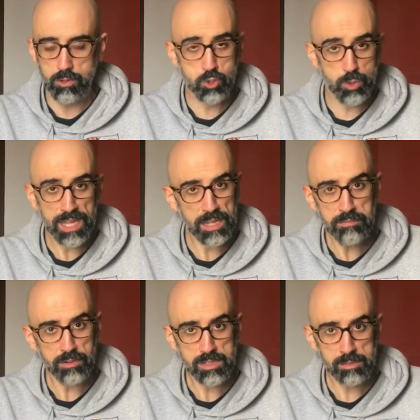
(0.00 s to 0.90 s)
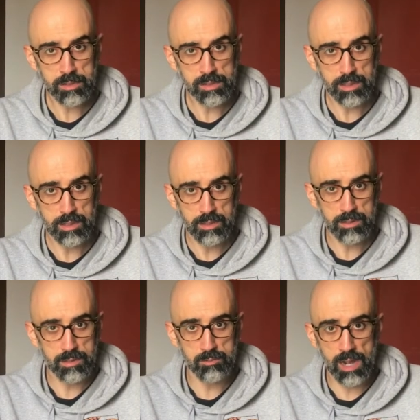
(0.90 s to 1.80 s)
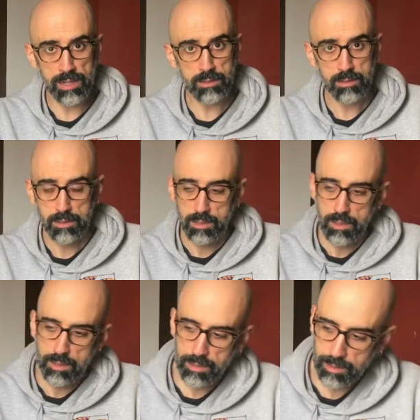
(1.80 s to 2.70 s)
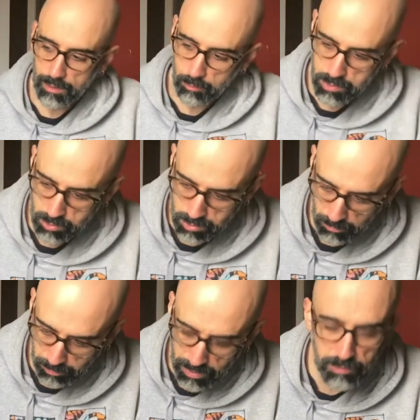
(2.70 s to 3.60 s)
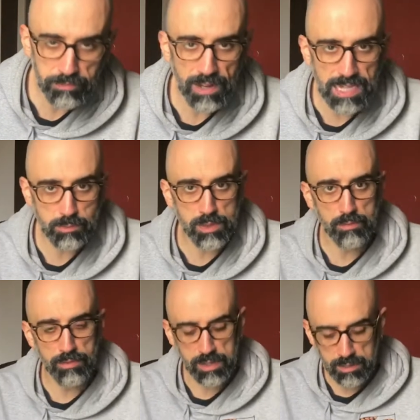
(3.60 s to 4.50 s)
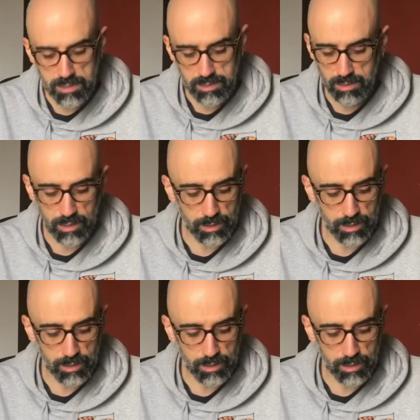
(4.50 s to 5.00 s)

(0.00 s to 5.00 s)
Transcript: swinging, for example, in the right. When you start playing fast with the fingers,